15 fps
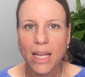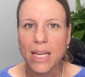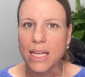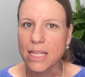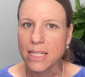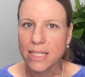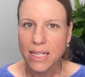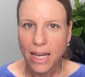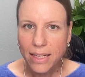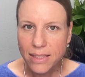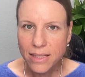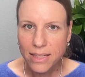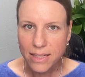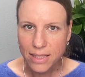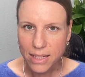
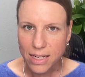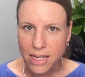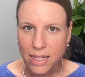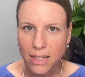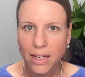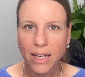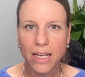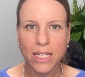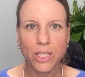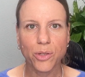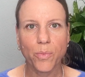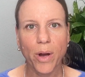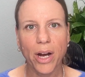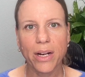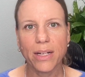Intestacy is
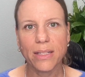where an